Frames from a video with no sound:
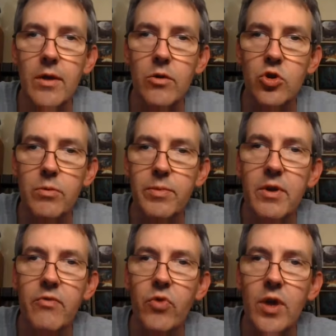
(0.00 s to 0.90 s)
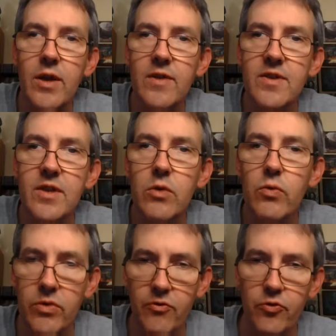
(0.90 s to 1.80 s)
There's a little bit of Riot City
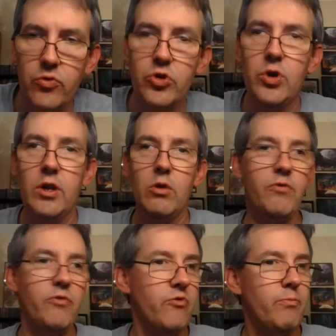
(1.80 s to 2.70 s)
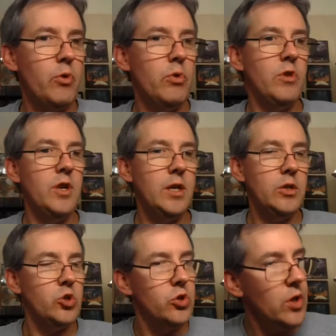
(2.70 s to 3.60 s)
with the first track off of Burn the
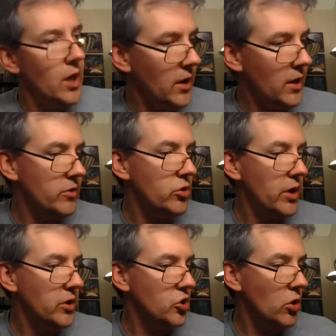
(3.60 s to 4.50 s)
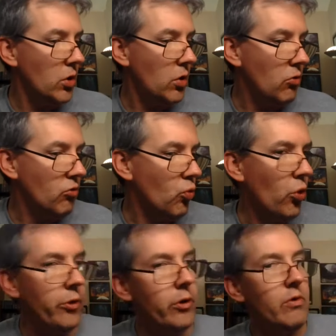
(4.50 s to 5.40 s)
Night. The track is called
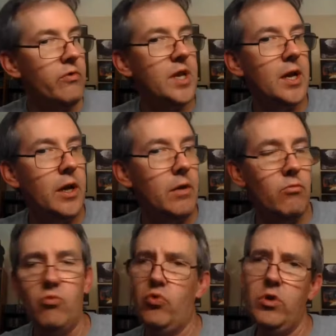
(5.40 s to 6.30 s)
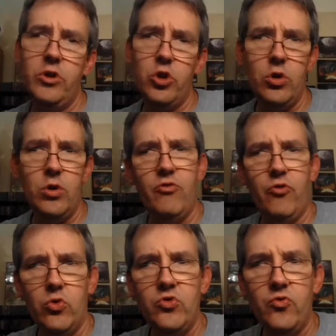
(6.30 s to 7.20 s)
Warrior of Time. Really good,
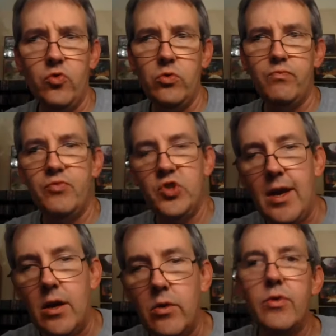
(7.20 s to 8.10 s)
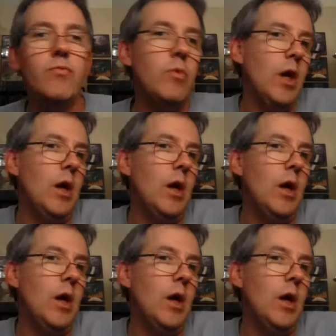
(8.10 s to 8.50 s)
forceful sound.